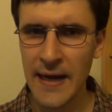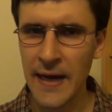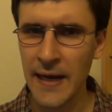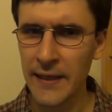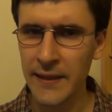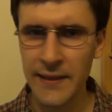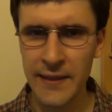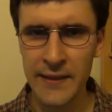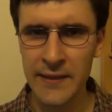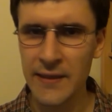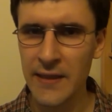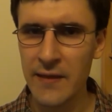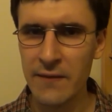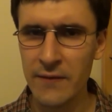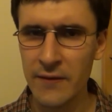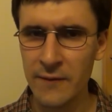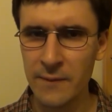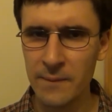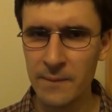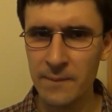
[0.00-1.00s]
I can't
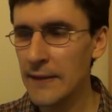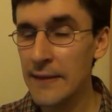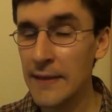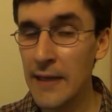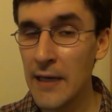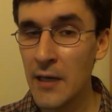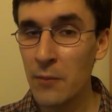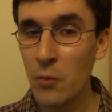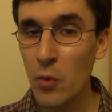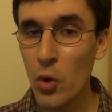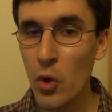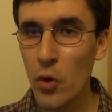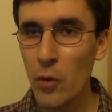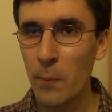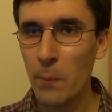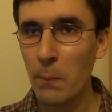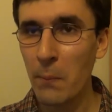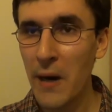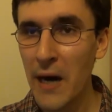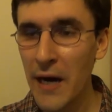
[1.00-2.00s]
even. There are more
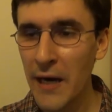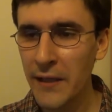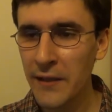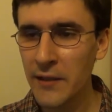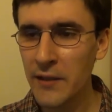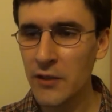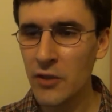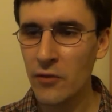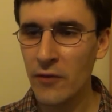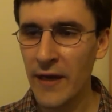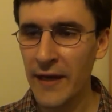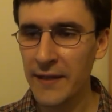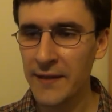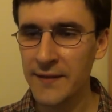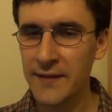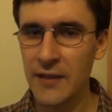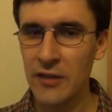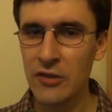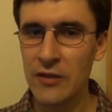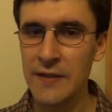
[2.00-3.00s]
minor tracks
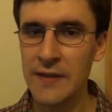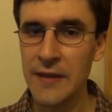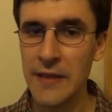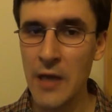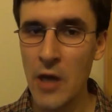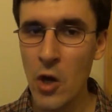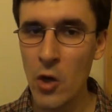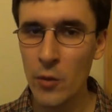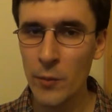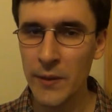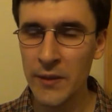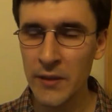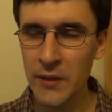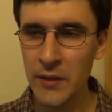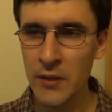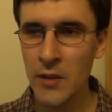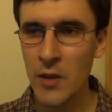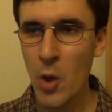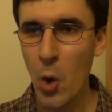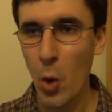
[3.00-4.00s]
such as the
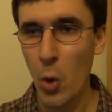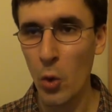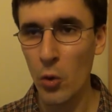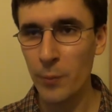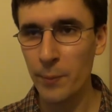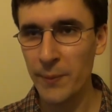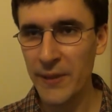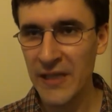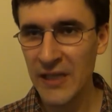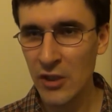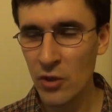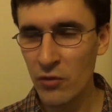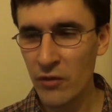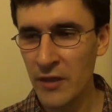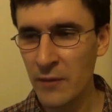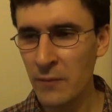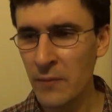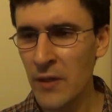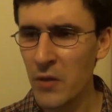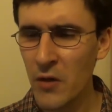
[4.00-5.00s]
opener or
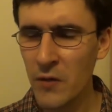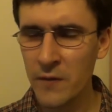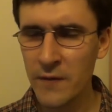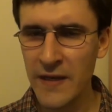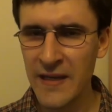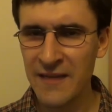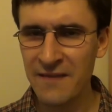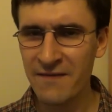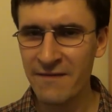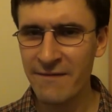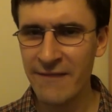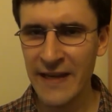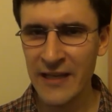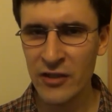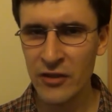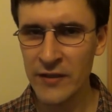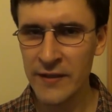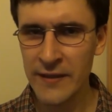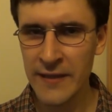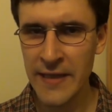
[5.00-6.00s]
Pilgrim, both
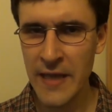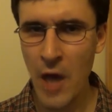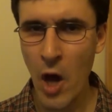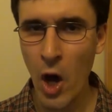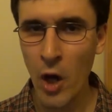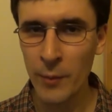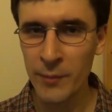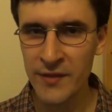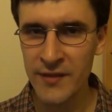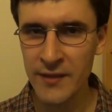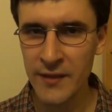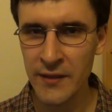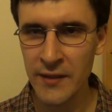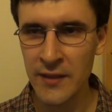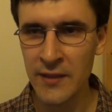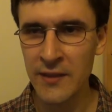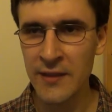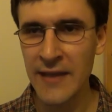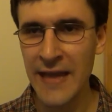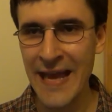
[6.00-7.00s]
infectiously
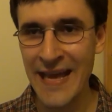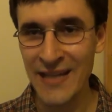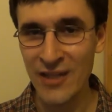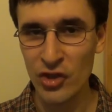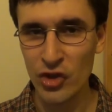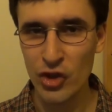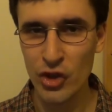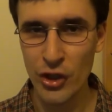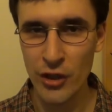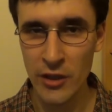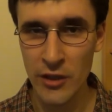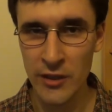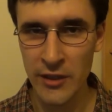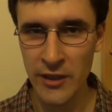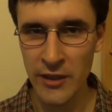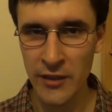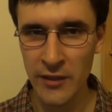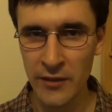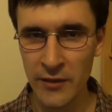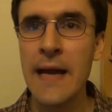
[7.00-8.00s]
obstinate and
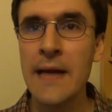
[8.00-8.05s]
churning.